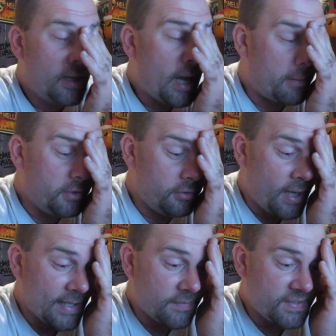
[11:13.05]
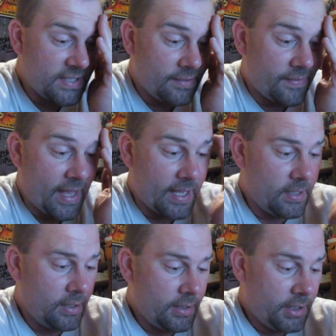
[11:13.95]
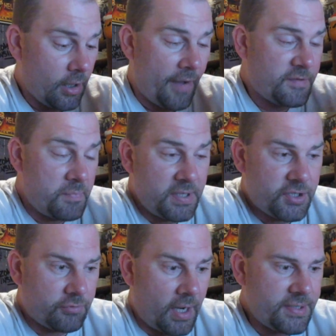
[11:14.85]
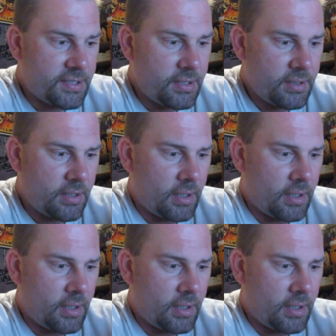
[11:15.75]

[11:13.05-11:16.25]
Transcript: I mean, you guys have seen that. You know, I've been stressed.